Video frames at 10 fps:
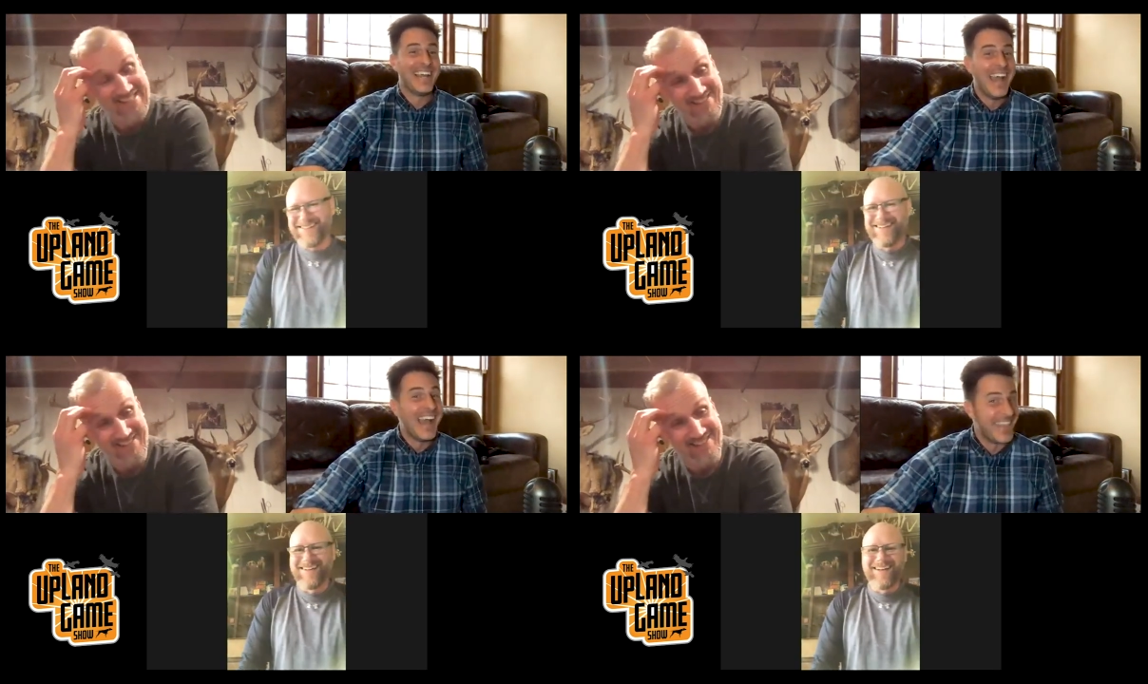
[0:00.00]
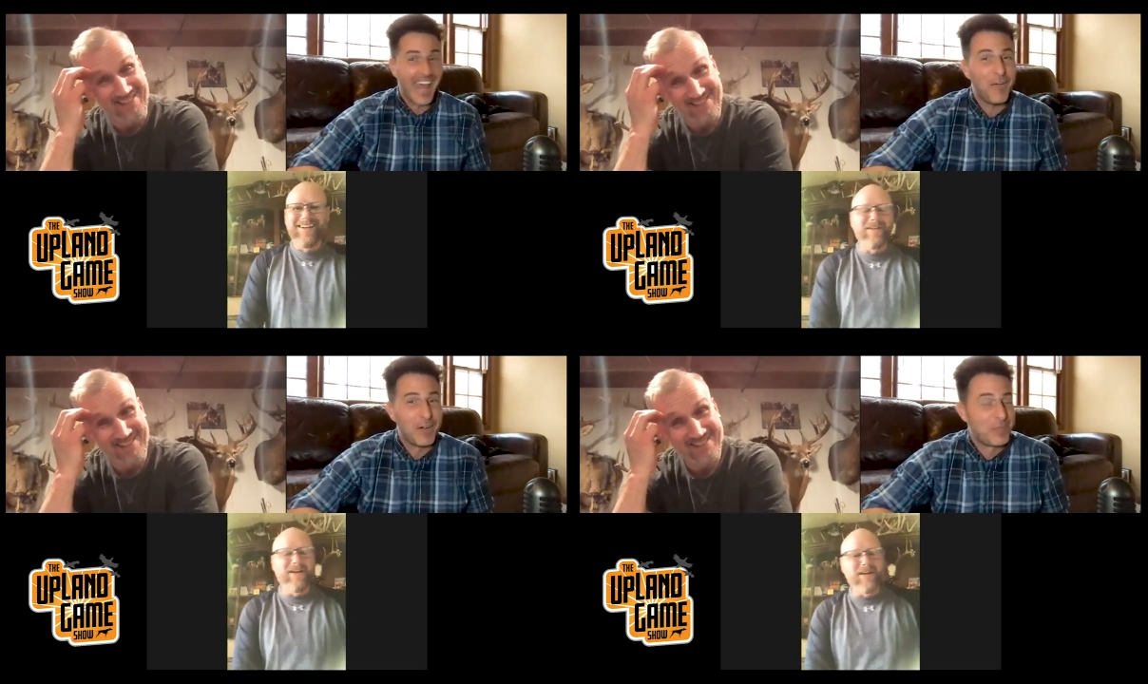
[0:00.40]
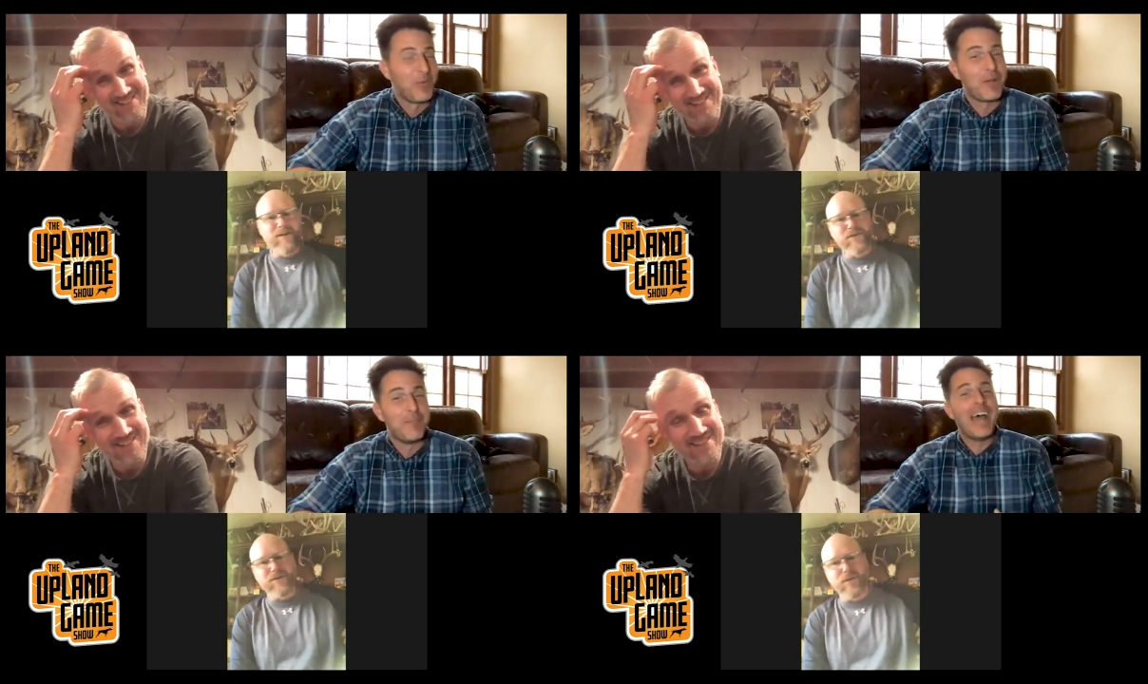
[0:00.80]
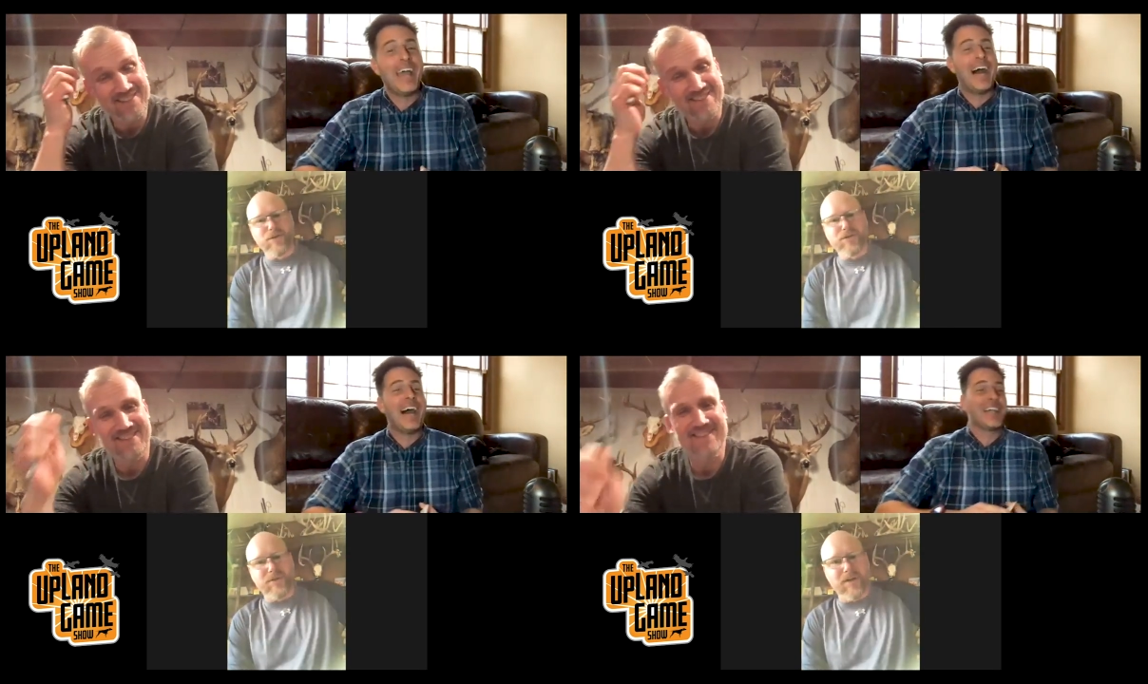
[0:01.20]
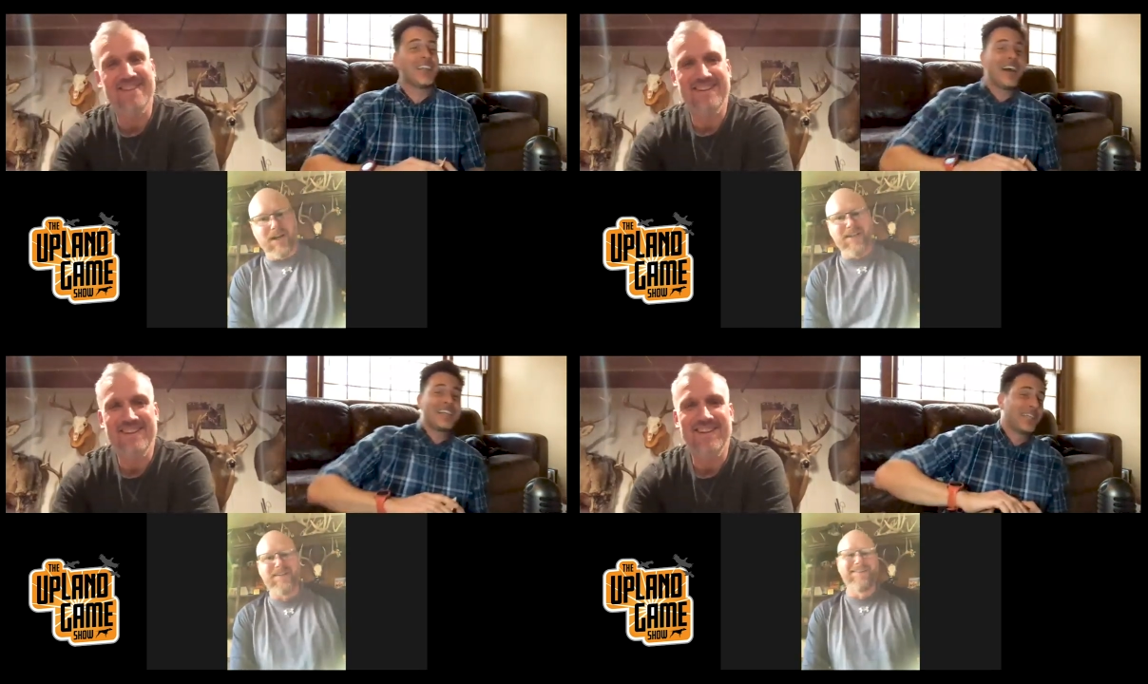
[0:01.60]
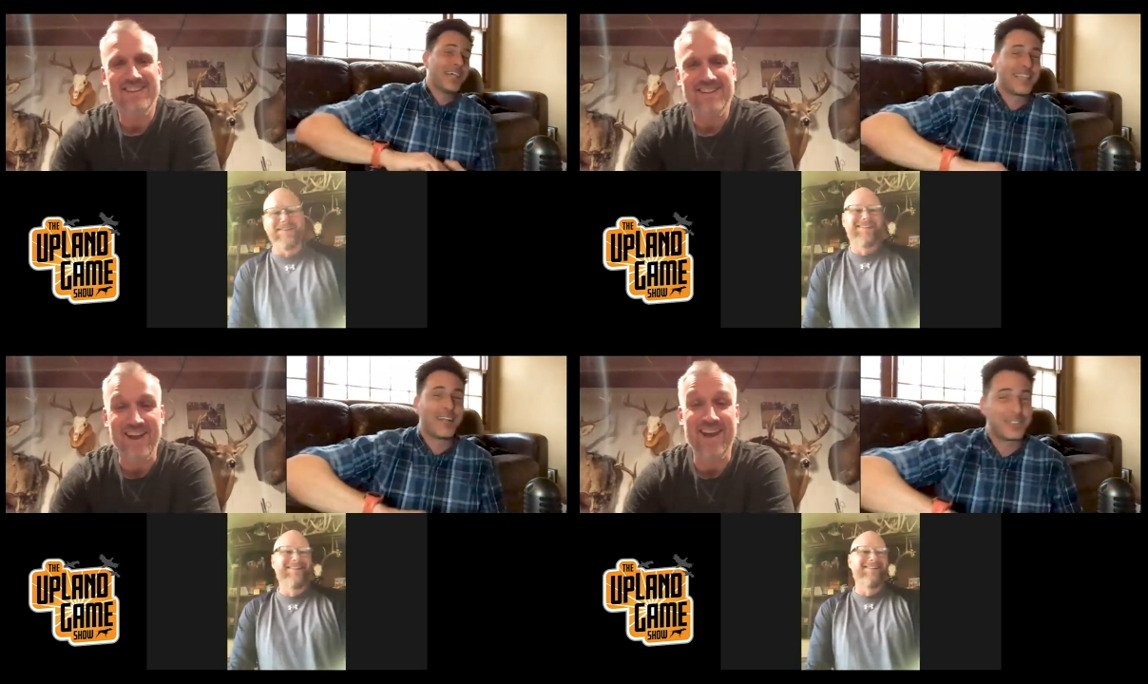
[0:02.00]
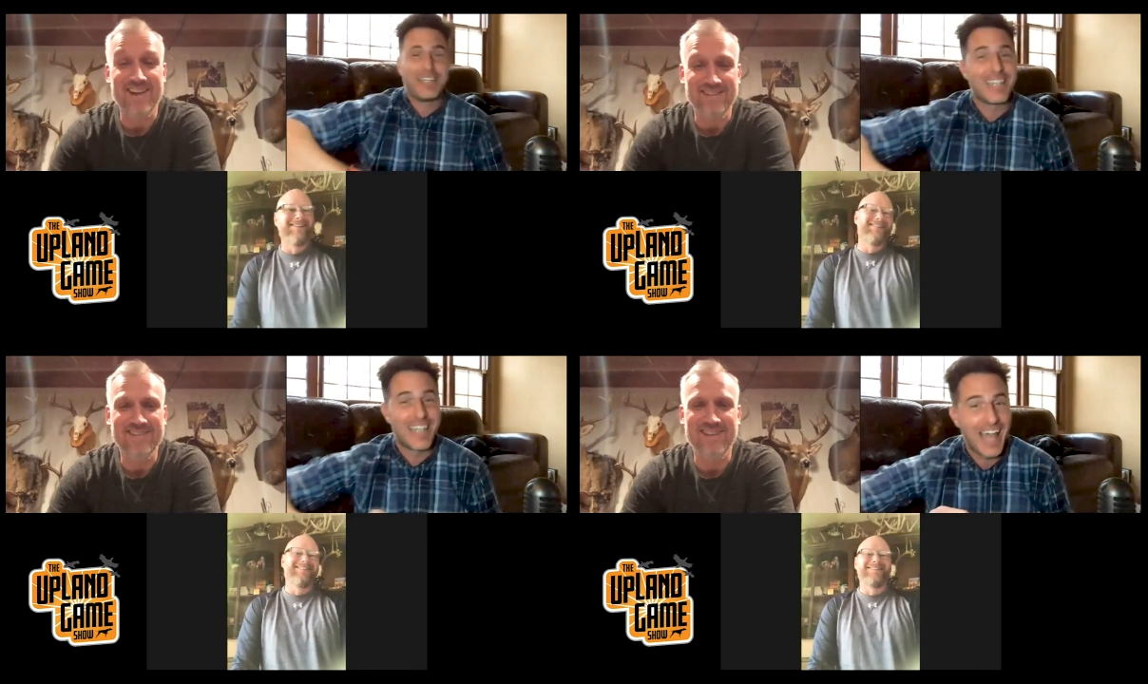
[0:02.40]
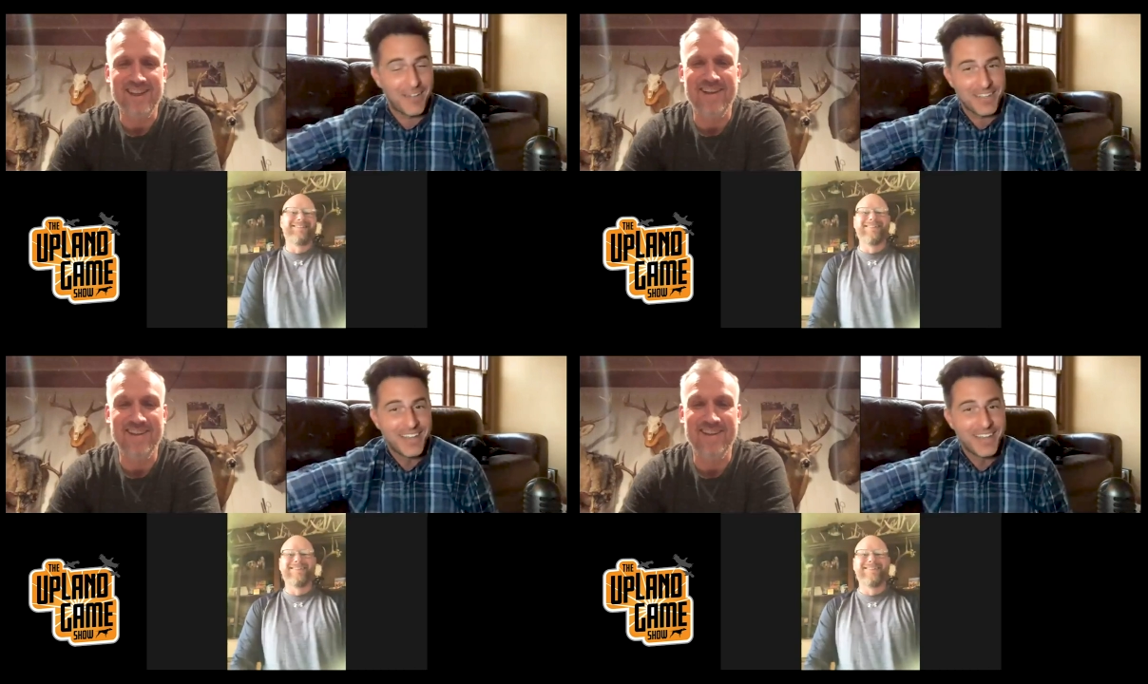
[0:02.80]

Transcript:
Speaker 1: Well, that was rooster, right? highlights. Like there's uh, none left.